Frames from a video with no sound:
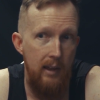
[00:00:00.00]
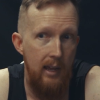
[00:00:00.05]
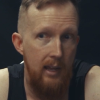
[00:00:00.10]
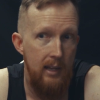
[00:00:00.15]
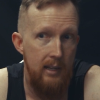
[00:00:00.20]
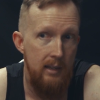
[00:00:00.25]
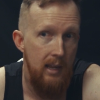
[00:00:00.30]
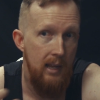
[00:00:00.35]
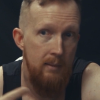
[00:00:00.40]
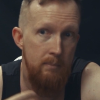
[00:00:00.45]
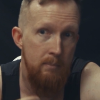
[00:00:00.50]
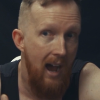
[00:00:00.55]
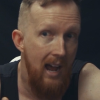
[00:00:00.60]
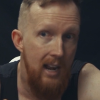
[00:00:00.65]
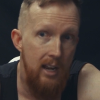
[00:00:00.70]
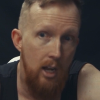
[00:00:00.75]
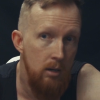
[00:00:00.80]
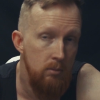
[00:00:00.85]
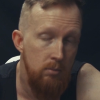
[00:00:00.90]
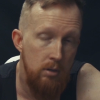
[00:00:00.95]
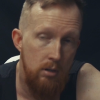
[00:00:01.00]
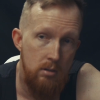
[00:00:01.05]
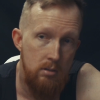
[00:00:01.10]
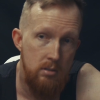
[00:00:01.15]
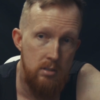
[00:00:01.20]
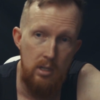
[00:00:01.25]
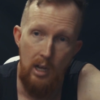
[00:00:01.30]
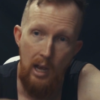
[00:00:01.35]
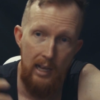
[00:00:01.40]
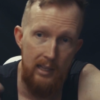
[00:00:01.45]
In my
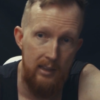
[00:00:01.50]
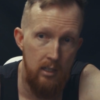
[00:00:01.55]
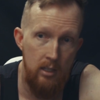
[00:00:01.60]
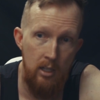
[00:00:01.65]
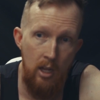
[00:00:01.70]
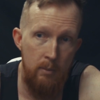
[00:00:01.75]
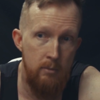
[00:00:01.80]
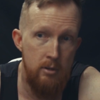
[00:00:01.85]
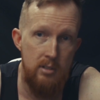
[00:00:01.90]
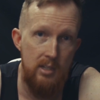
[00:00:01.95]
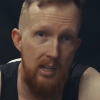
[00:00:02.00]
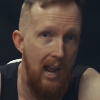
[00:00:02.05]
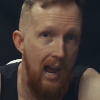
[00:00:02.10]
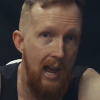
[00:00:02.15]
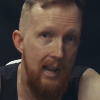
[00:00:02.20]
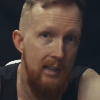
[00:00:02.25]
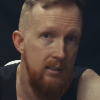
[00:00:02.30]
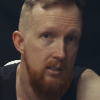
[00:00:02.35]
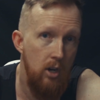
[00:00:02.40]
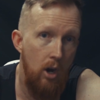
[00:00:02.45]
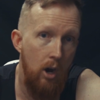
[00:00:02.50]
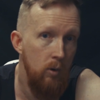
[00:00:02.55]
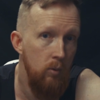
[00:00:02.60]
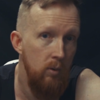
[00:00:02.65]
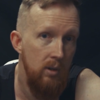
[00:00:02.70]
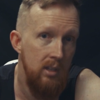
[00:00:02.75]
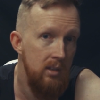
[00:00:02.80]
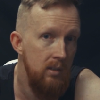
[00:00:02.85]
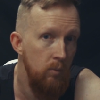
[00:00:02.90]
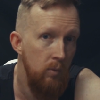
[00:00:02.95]
numbers, like the numbers that I talk
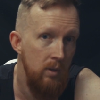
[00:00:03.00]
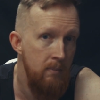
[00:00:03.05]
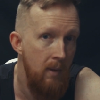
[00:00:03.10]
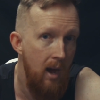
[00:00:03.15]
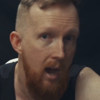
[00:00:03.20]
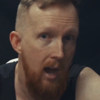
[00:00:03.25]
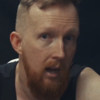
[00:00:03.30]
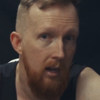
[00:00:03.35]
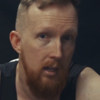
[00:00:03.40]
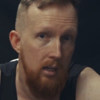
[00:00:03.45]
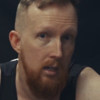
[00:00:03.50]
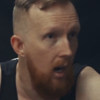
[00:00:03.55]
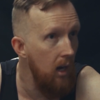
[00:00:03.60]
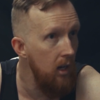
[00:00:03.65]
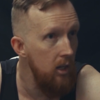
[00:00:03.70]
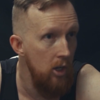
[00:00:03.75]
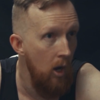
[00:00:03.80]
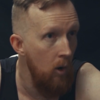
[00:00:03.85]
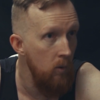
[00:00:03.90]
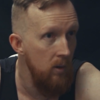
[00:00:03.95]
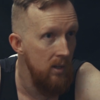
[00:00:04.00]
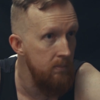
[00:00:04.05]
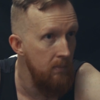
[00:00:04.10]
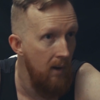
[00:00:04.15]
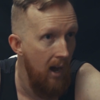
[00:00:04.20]
with my fellow